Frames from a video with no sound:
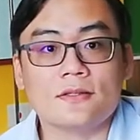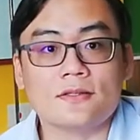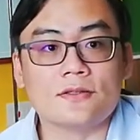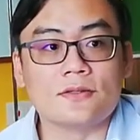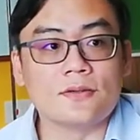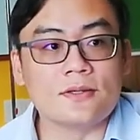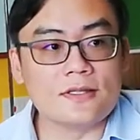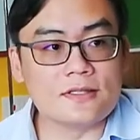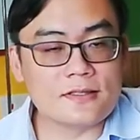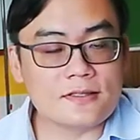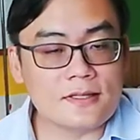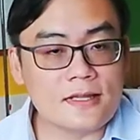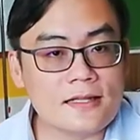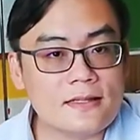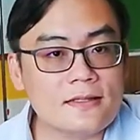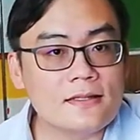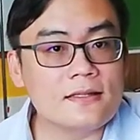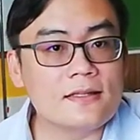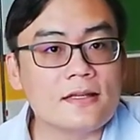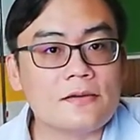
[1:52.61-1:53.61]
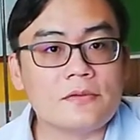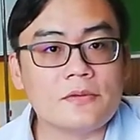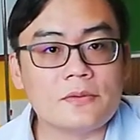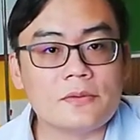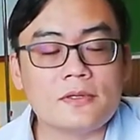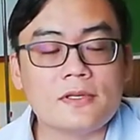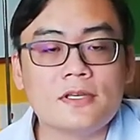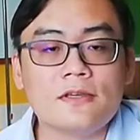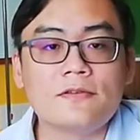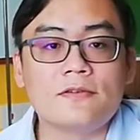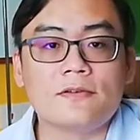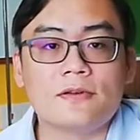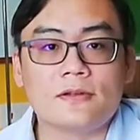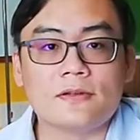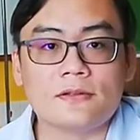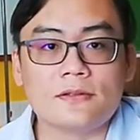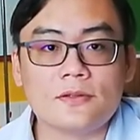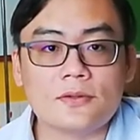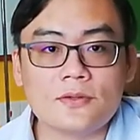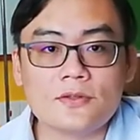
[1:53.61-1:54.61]
So it's standard that we will give
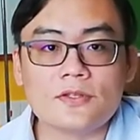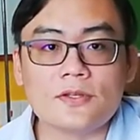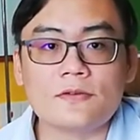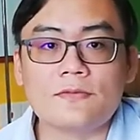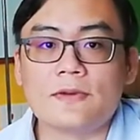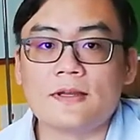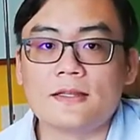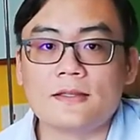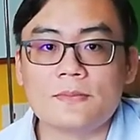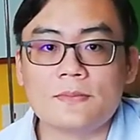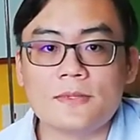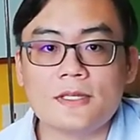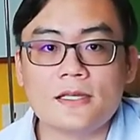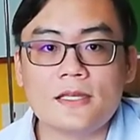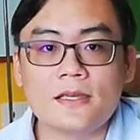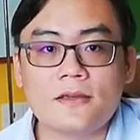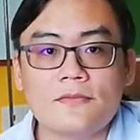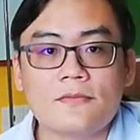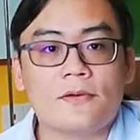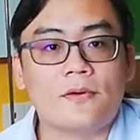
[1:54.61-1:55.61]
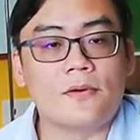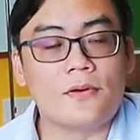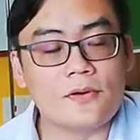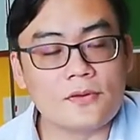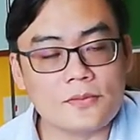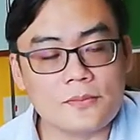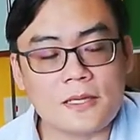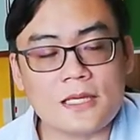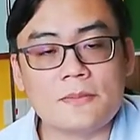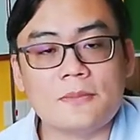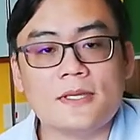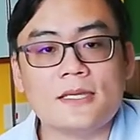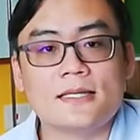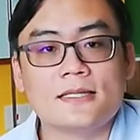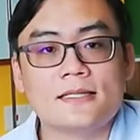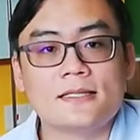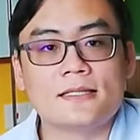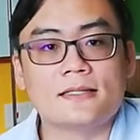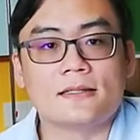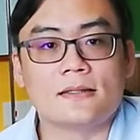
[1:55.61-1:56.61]
a dose of vitamin K for all
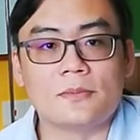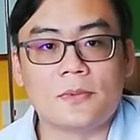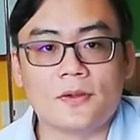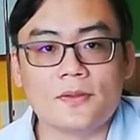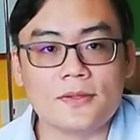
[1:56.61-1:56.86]
babies upon